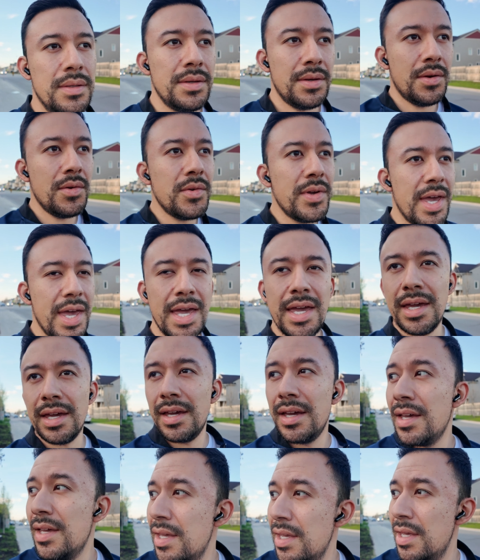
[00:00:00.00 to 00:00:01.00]
Okay,
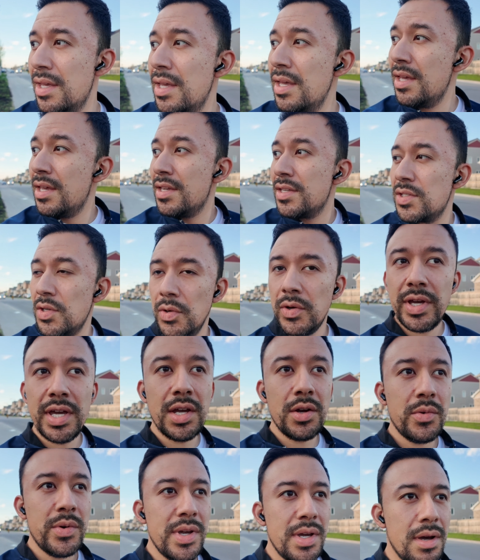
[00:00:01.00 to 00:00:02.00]
so
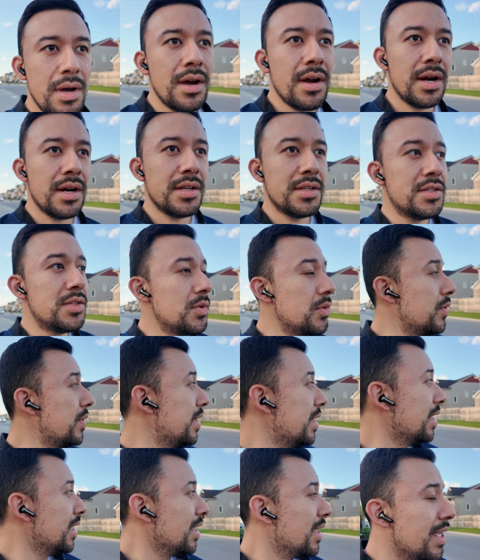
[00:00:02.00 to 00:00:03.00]
here we are
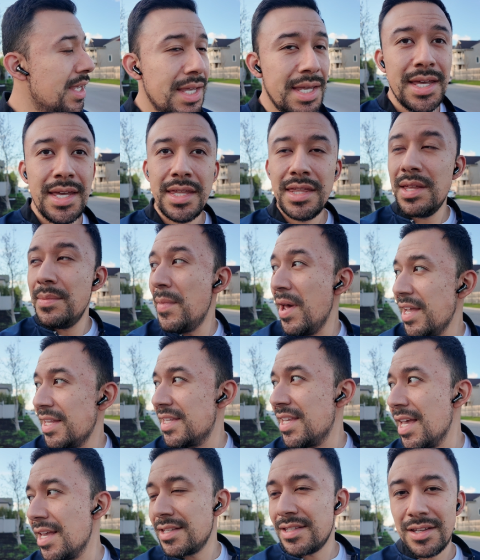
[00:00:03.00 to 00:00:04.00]
doing the mic
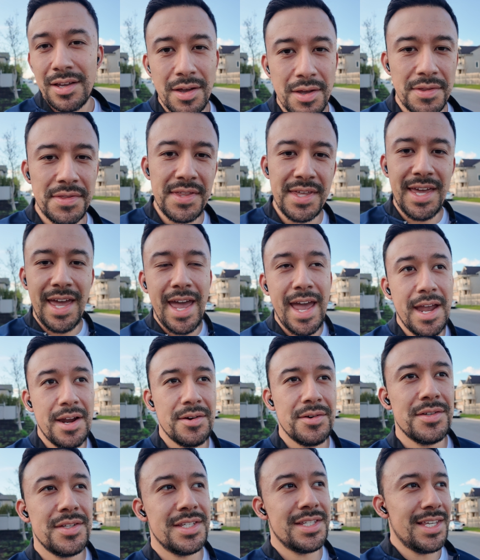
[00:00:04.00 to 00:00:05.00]
test on the
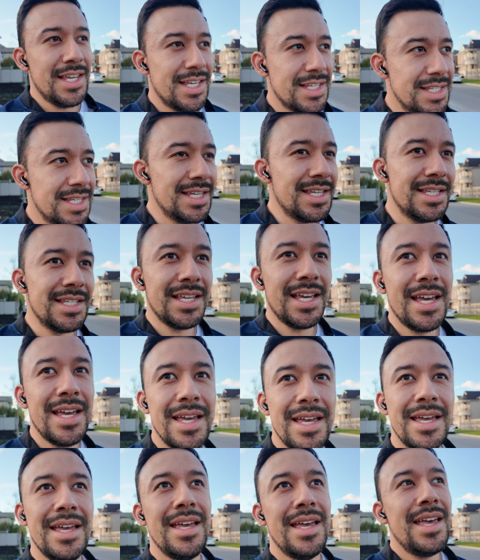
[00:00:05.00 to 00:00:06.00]
Air6s.
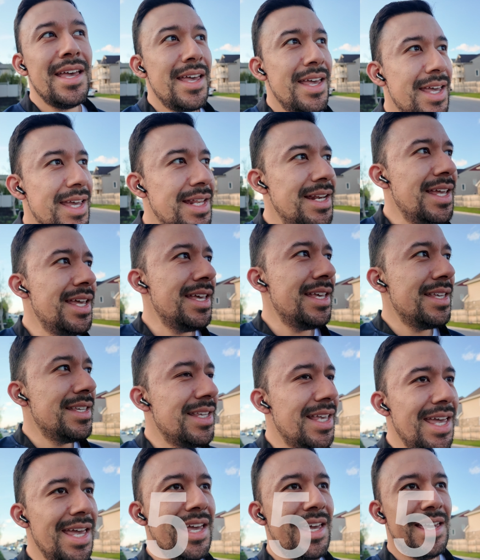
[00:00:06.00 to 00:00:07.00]
It
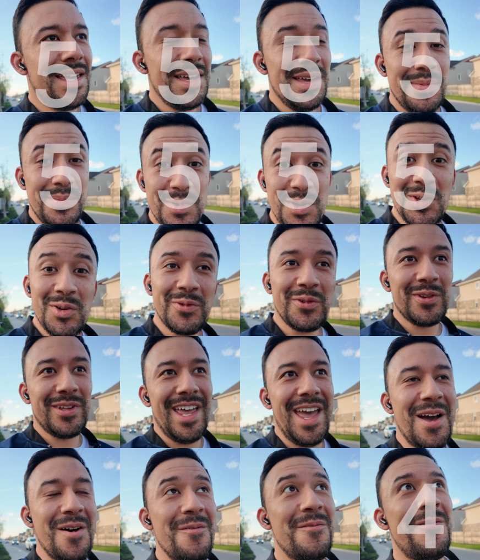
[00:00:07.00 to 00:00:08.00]
is a beautiful
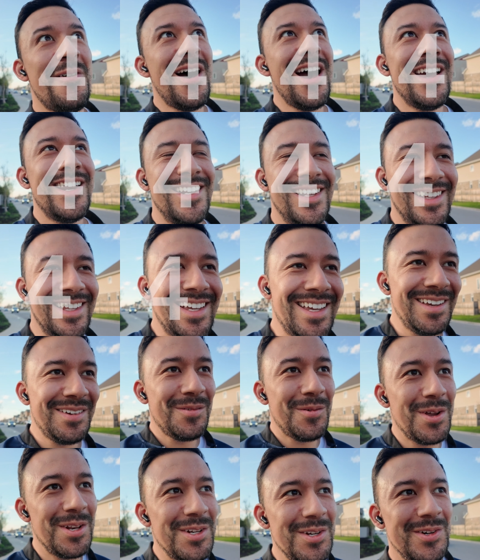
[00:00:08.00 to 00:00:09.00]
day out, finally.
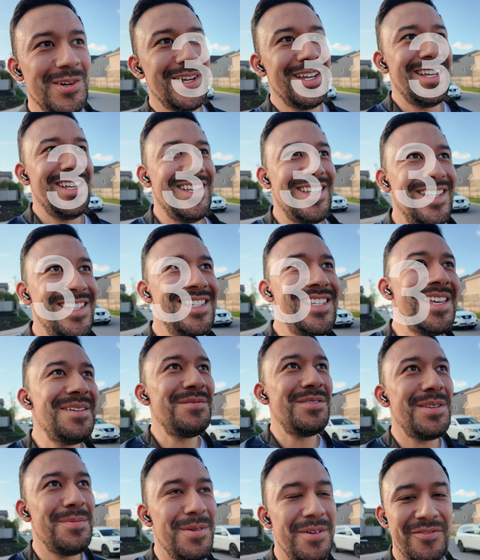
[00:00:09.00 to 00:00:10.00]
Winter
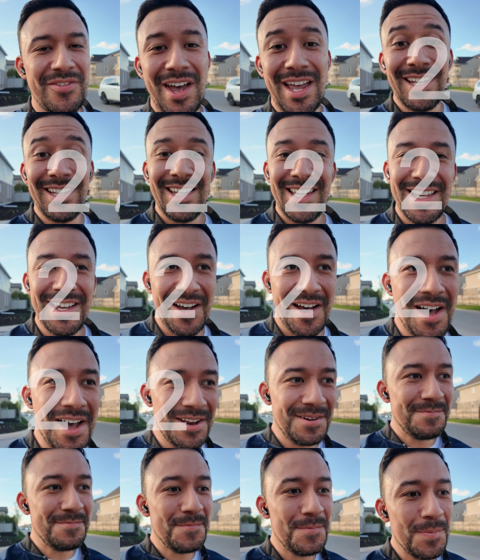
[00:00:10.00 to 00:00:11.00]
seems to be finally
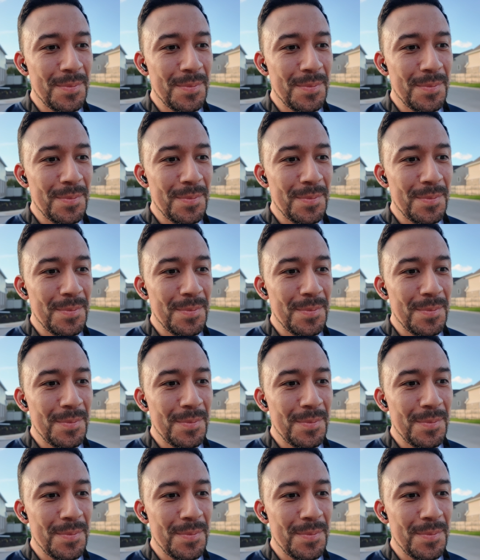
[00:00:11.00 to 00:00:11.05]
gone.